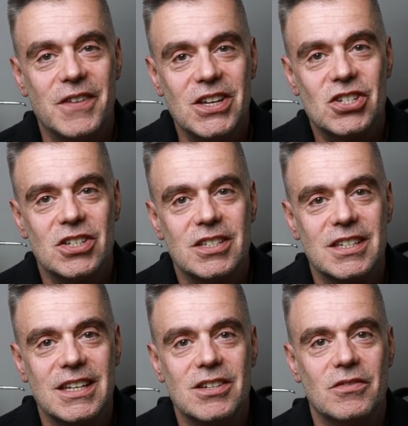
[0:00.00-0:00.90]

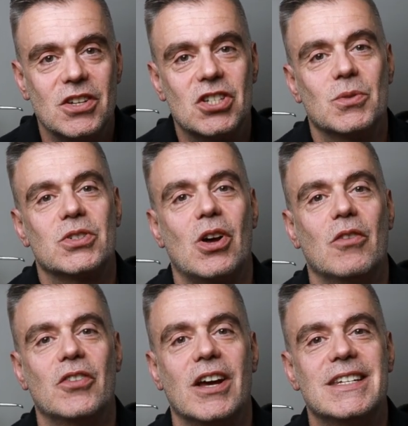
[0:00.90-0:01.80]
features in DaVinci
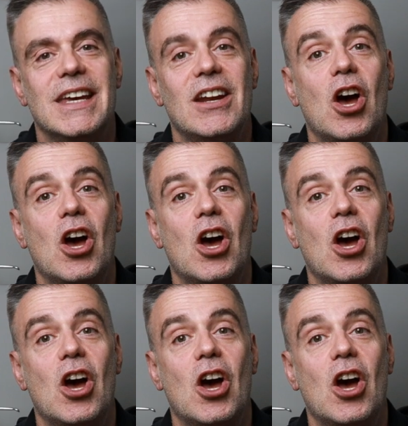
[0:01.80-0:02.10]
Resolve 19.